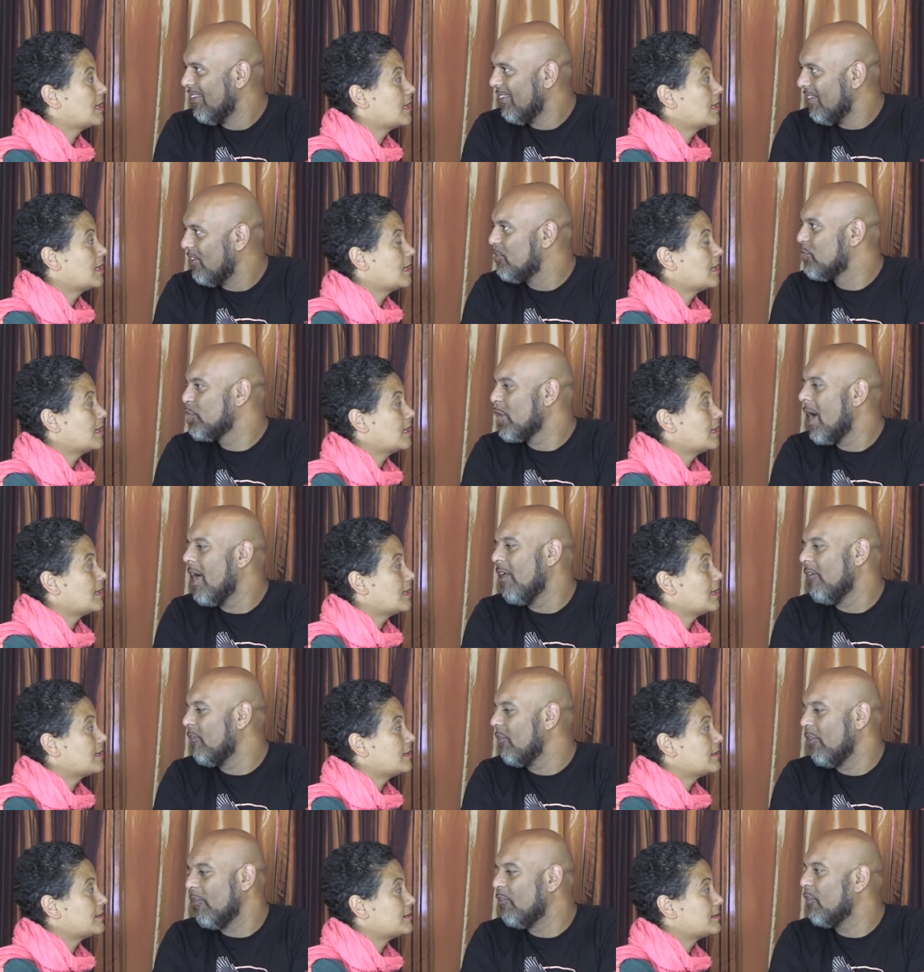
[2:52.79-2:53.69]
Speaker 1: this
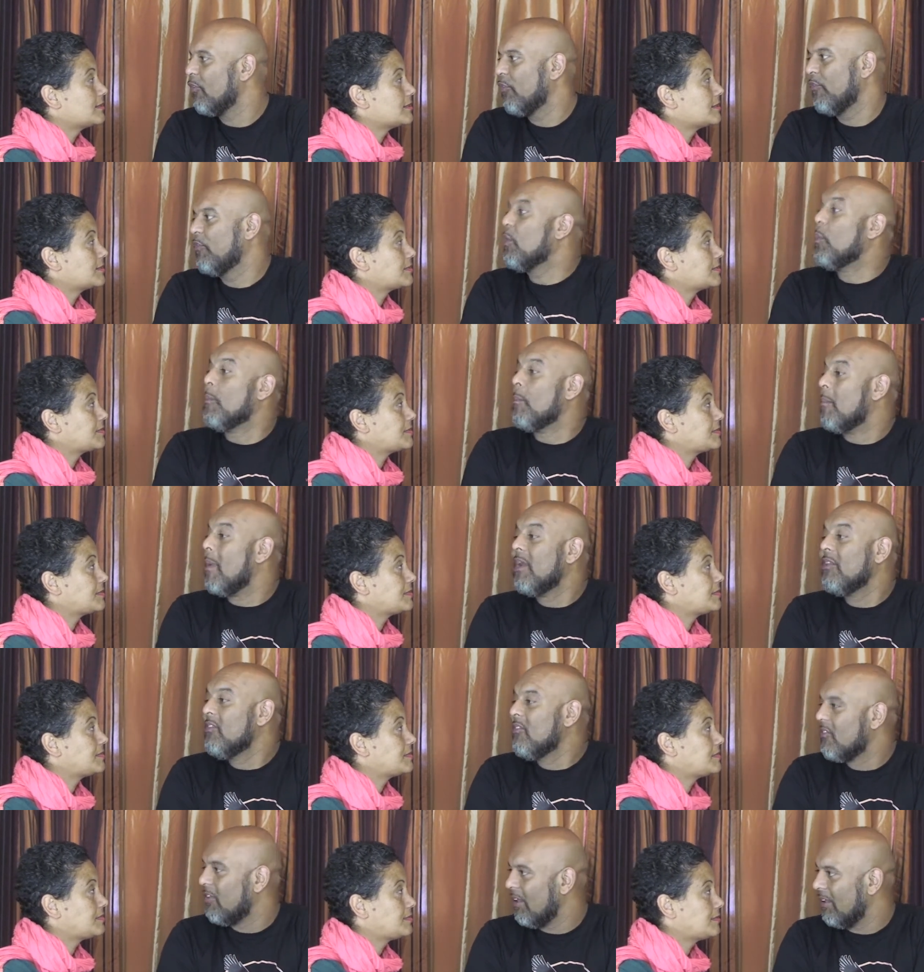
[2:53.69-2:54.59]
child for the first few
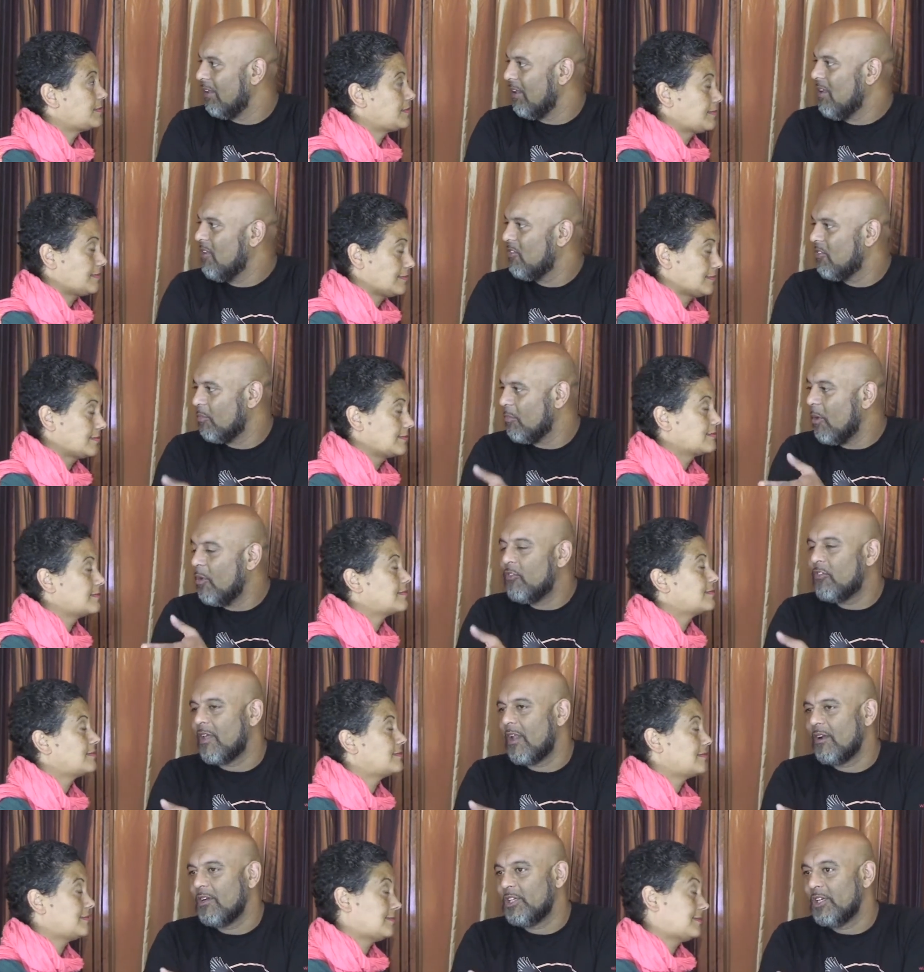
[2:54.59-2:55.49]
months at least,
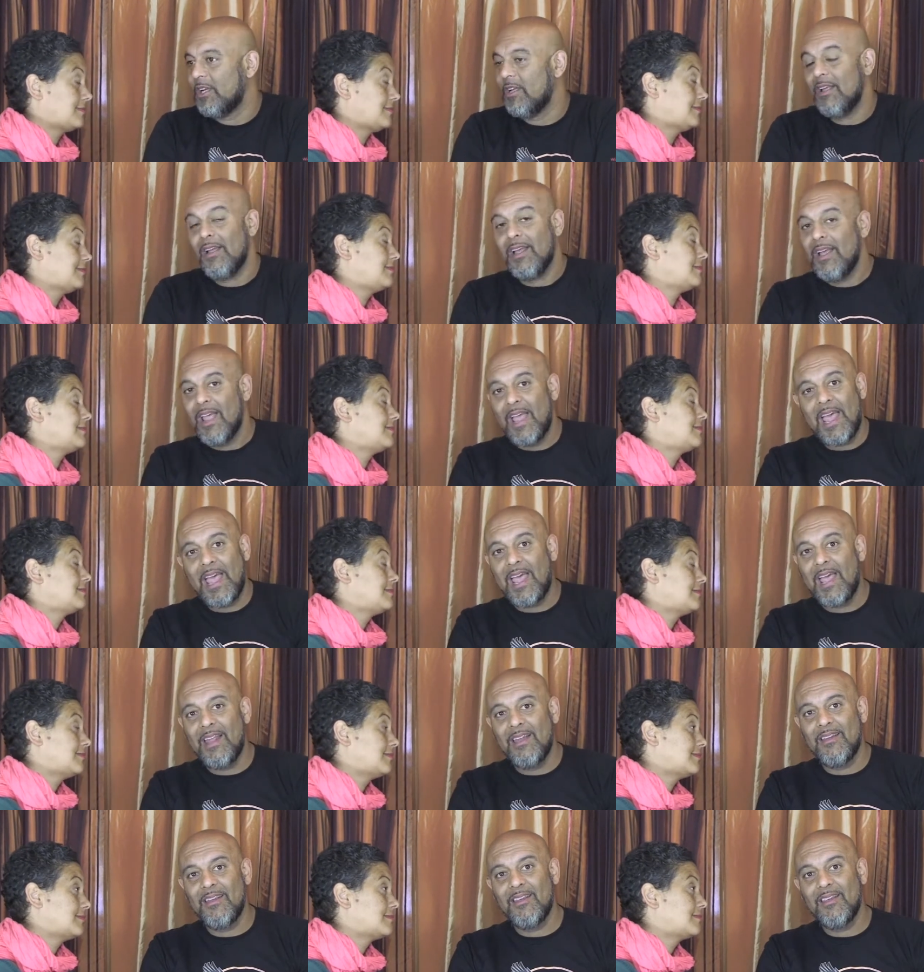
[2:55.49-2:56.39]
most energy.
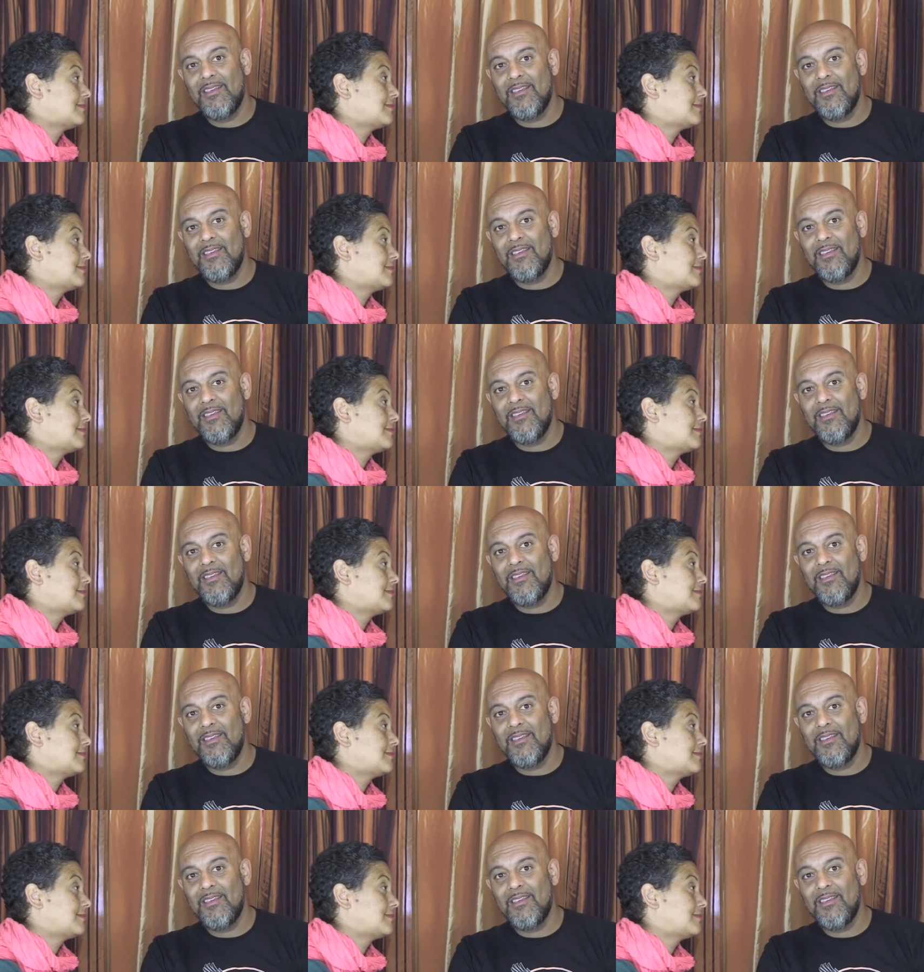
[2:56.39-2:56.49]
And